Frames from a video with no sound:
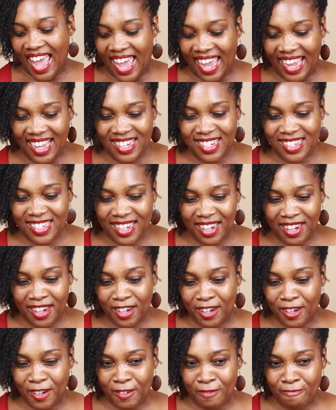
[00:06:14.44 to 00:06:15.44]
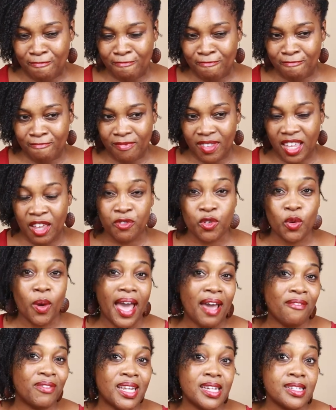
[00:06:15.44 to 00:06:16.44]
And um, if you
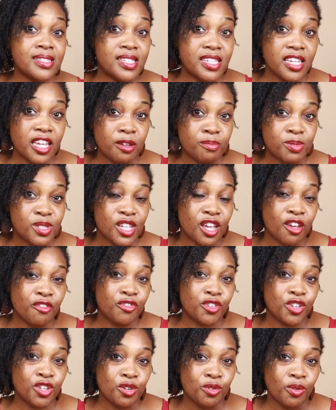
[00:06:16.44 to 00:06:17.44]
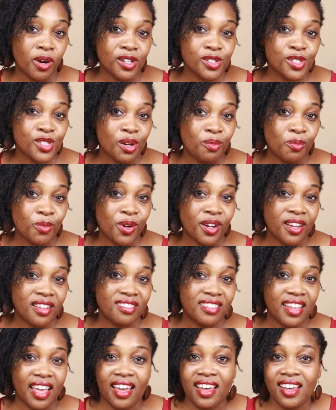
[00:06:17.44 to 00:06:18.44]
have any tips, if you are
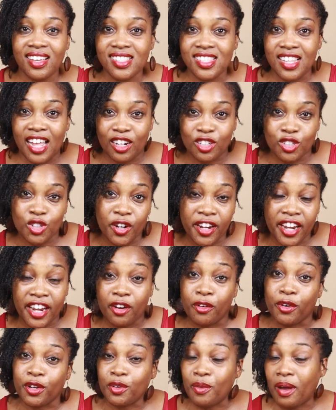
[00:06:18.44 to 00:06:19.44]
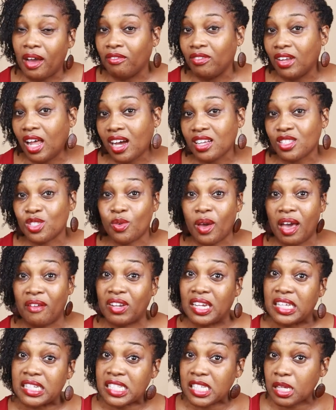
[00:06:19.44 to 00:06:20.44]
someone that has locked your hair or you have locks, you
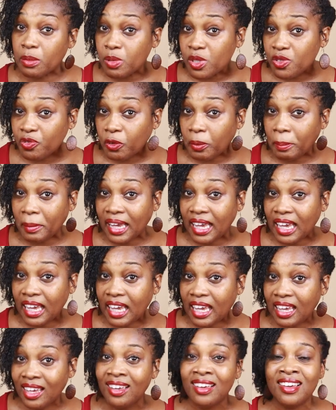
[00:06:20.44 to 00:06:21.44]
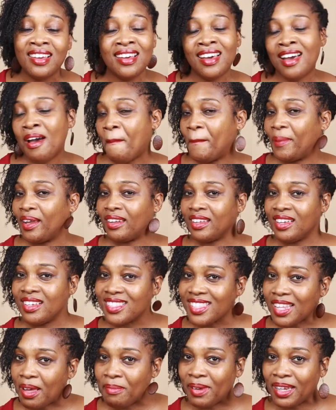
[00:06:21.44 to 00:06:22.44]
have any tips for me,
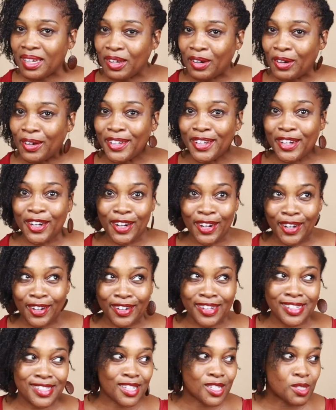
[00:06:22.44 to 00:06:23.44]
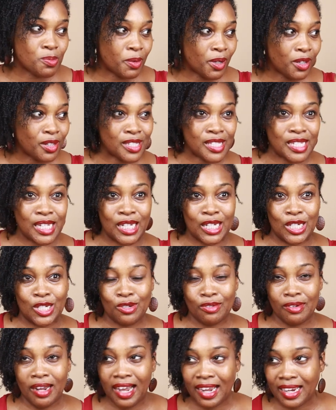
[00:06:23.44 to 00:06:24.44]
please let me know. Your girl is experiencing
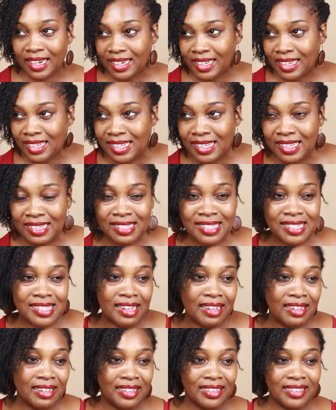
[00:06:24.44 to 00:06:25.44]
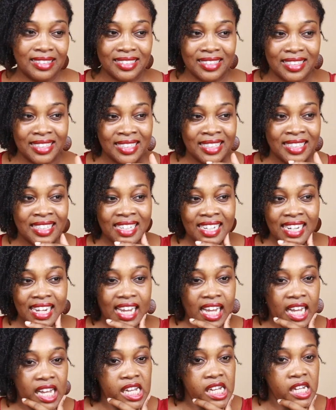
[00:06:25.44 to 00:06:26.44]
dryness and
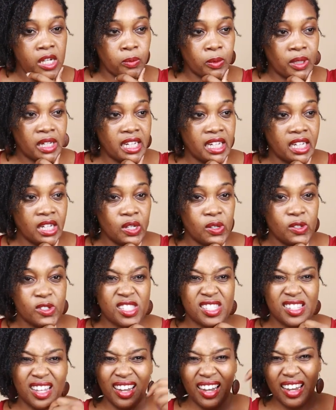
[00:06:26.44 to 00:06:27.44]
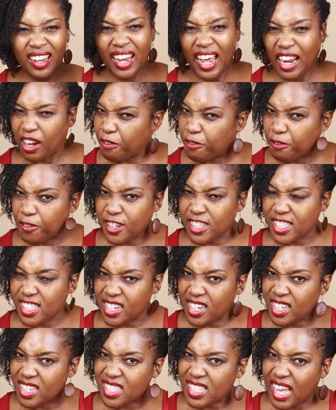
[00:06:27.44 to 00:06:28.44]
uh, what else? A lot of
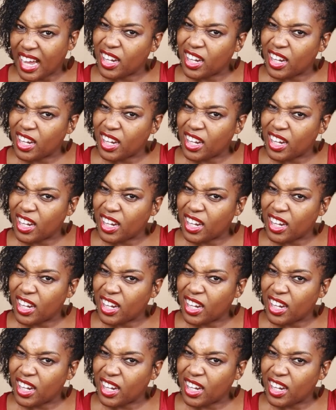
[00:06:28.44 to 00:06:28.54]
frizziness.